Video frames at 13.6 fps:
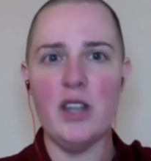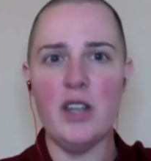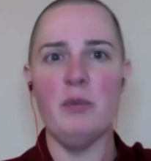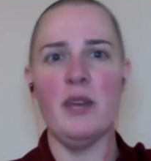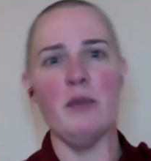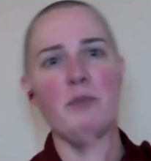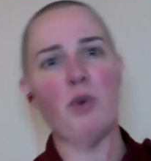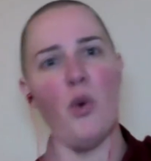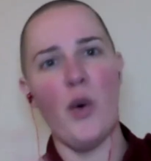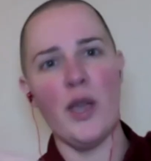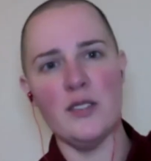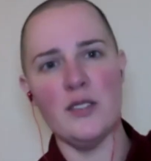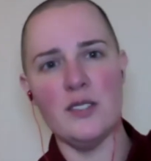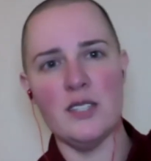but it
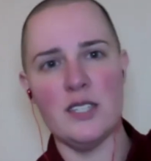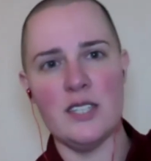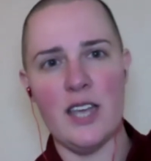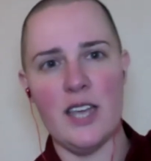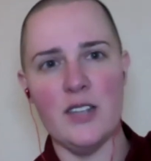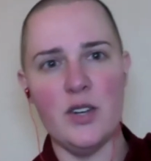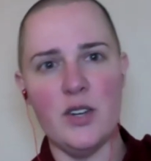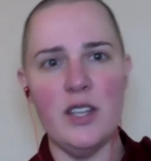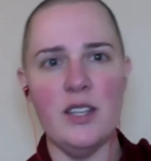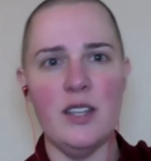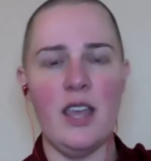points to Tantra.